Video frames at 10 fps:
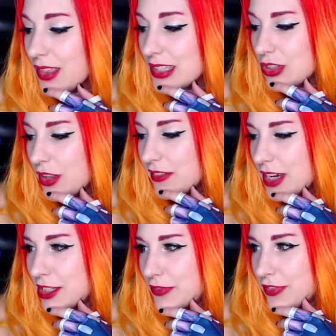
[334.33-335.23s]
That's all I've
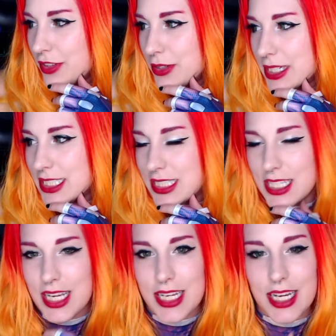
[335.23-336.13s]
got for you guys
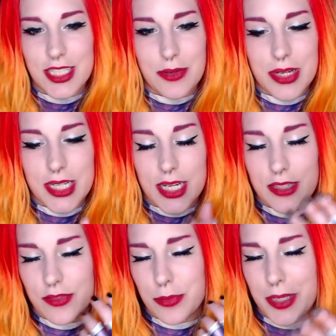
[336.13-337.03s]
today. I know I kind
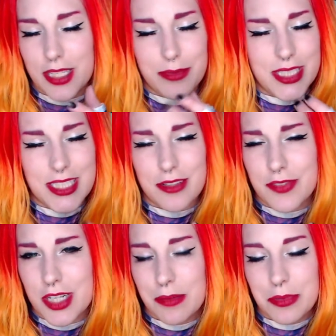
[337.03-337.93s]
of repeated myself
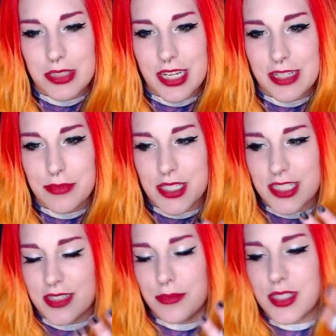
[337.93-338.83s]
a couple times
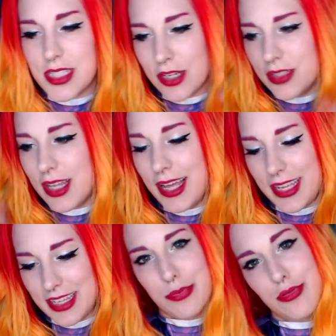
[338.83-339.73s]
because I'm still
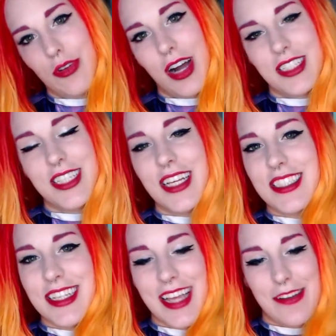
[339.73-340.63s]
like
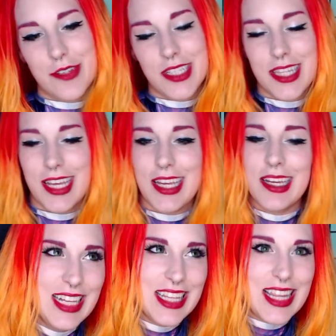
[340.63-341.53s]
processing everything.
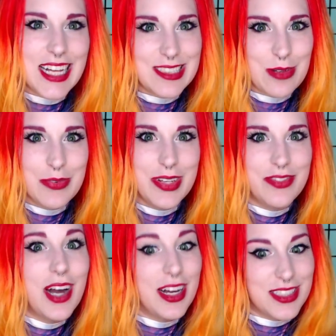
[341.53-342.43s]
That's what we've
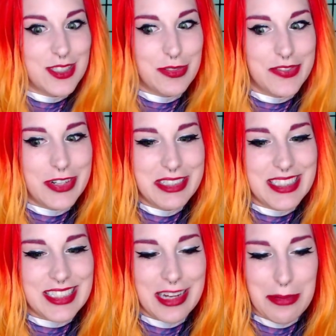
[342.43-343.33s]
got so far as
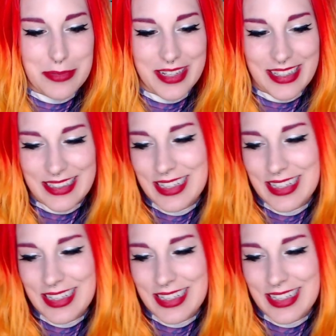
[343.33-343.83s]
an update.